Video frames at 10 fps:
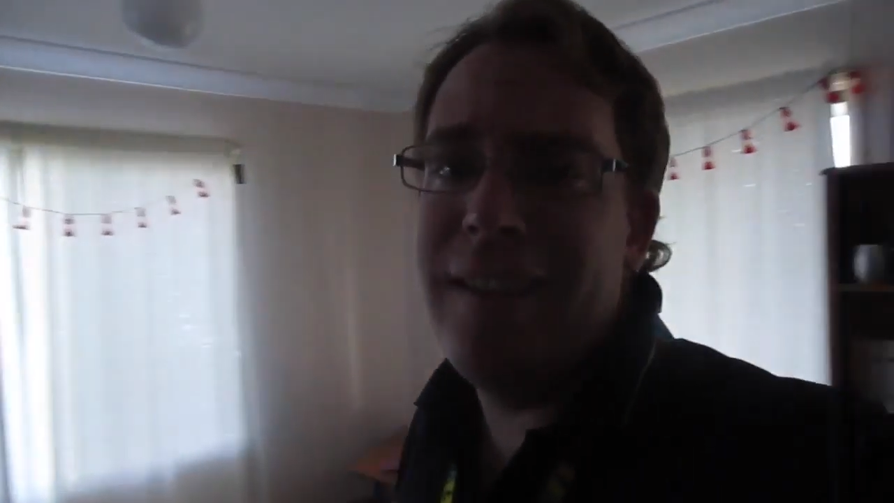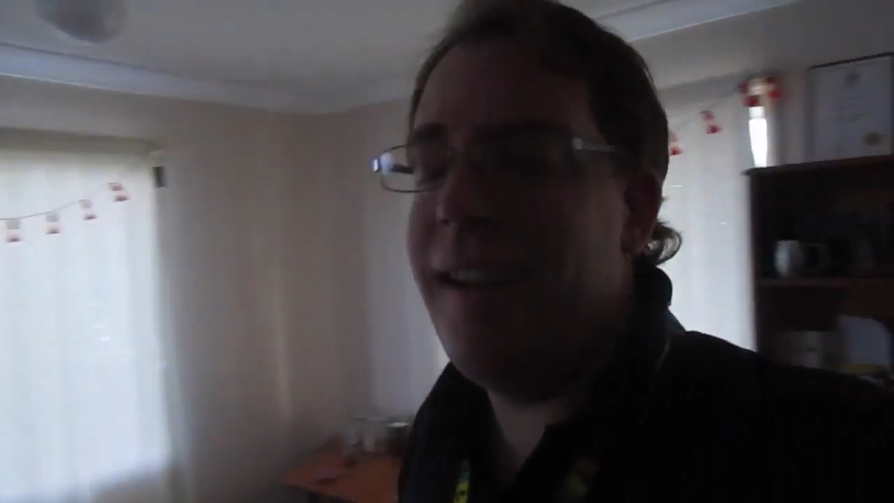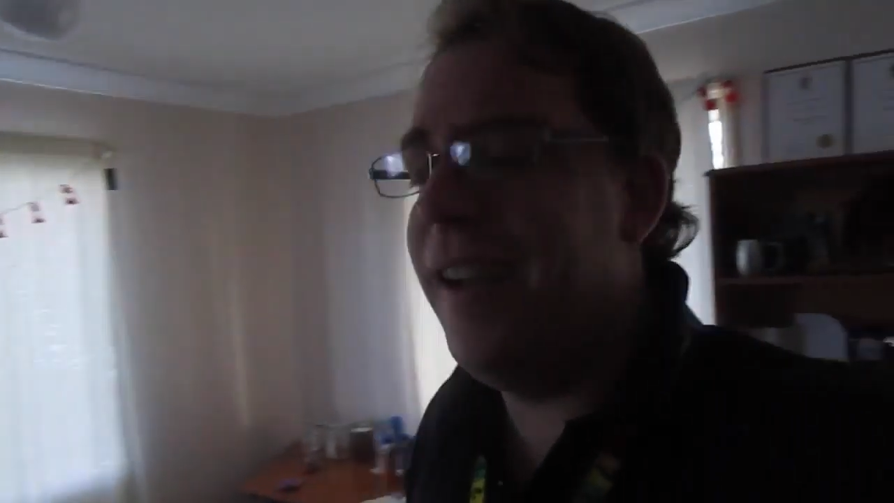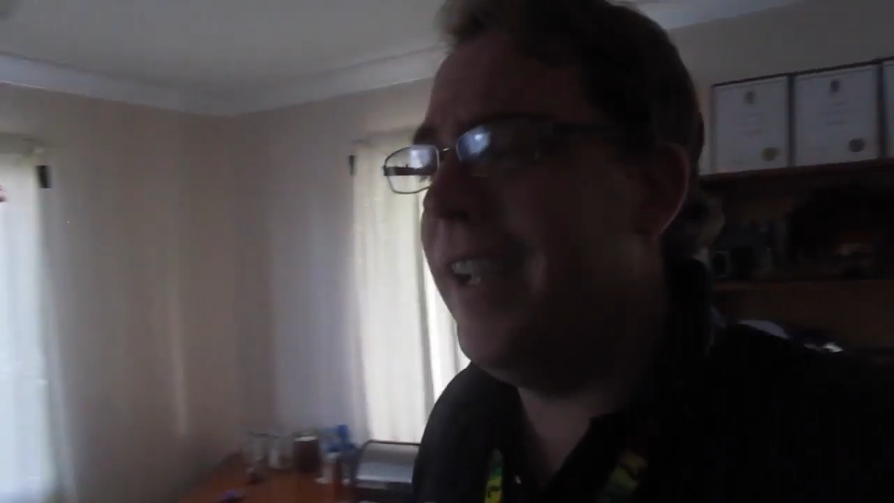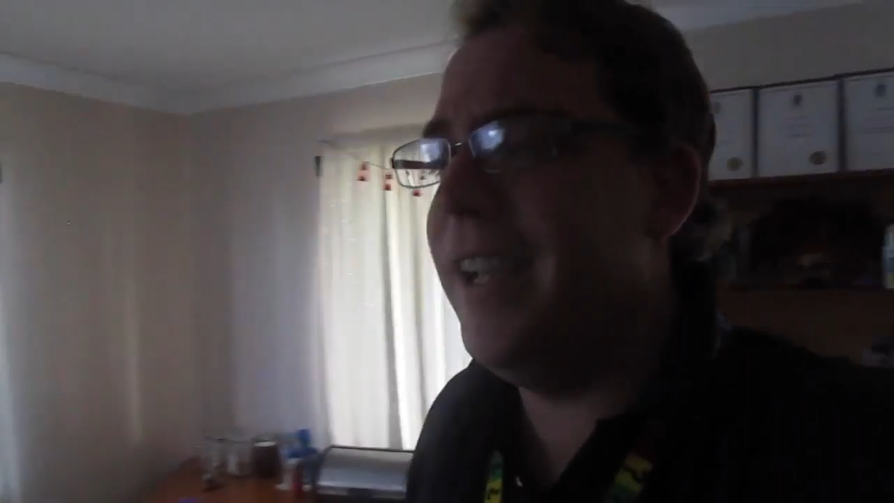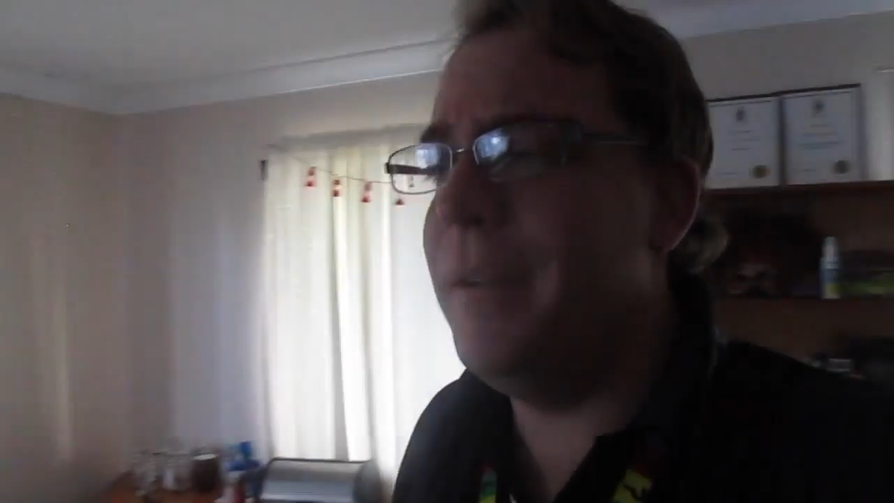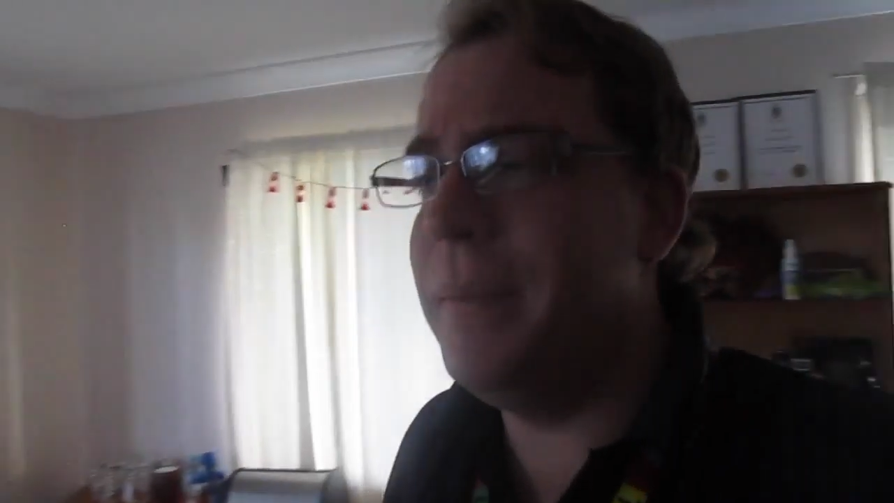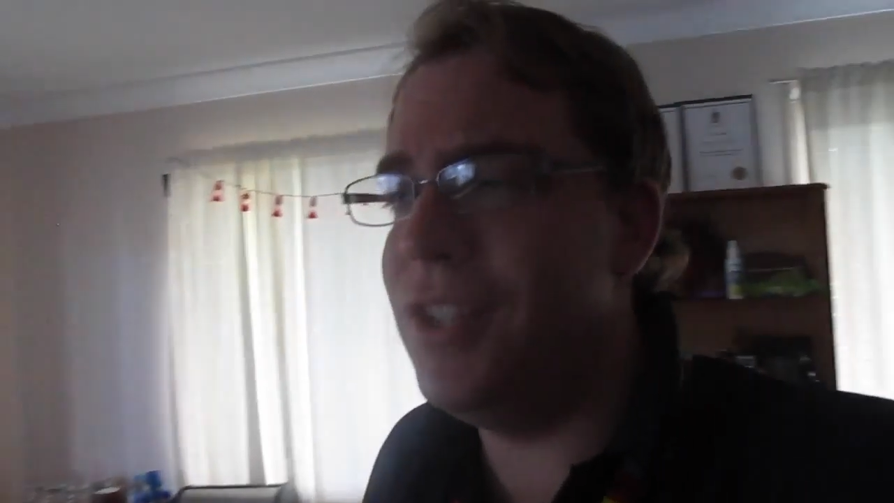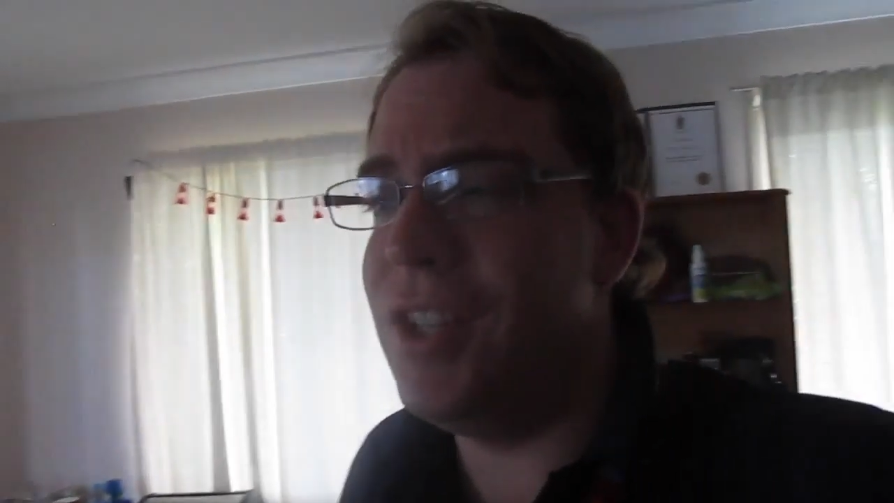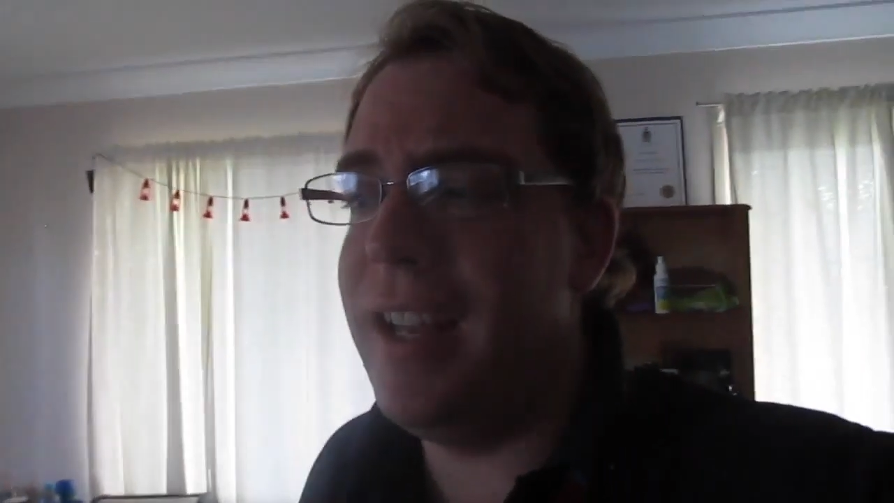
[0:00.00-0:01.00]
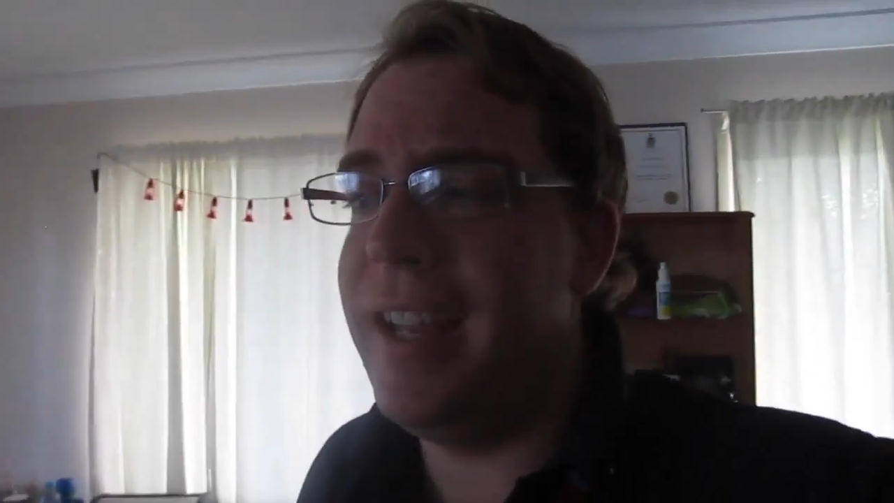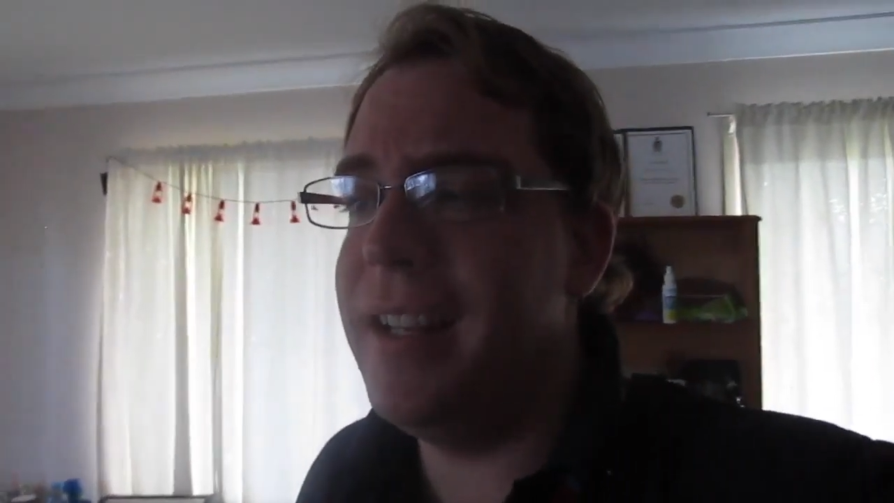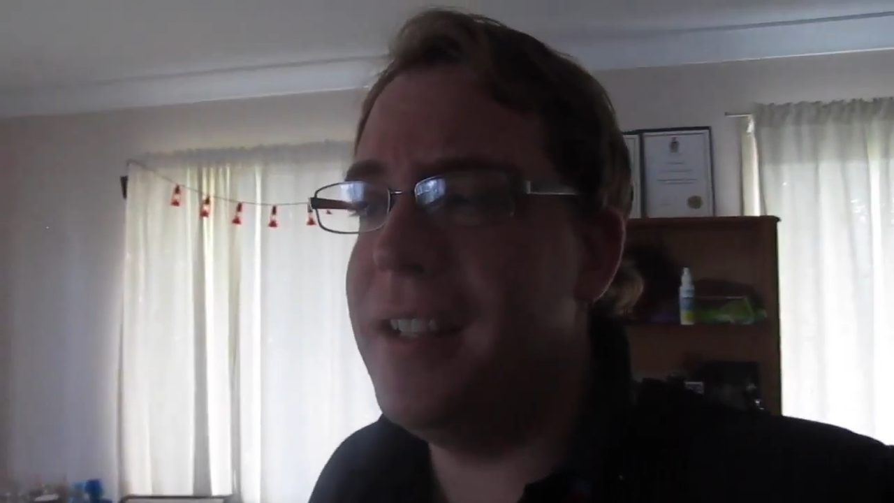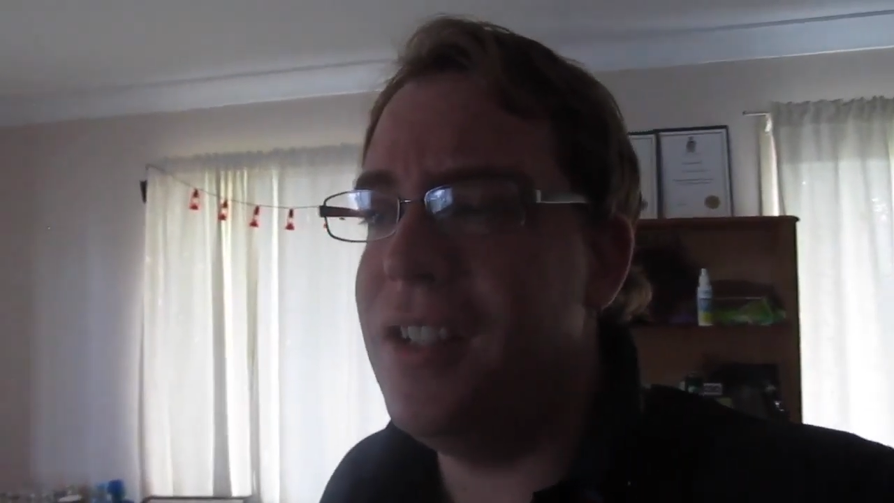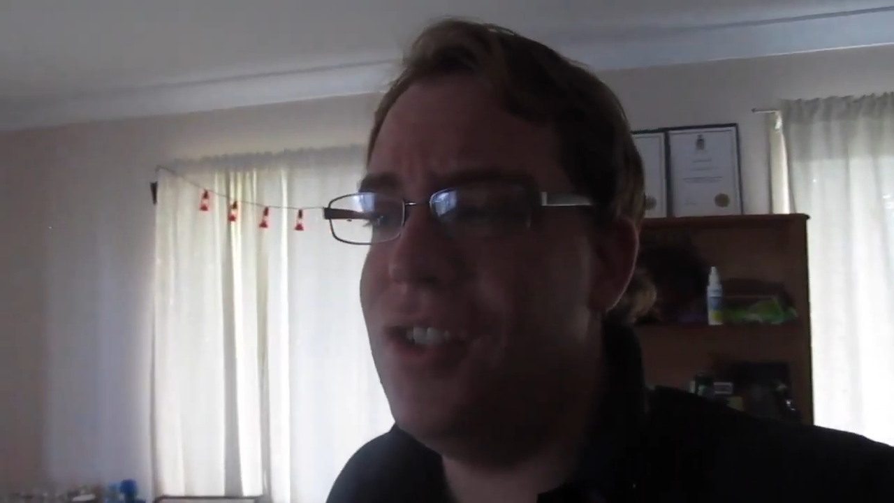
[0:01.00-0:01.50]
that I am a giant,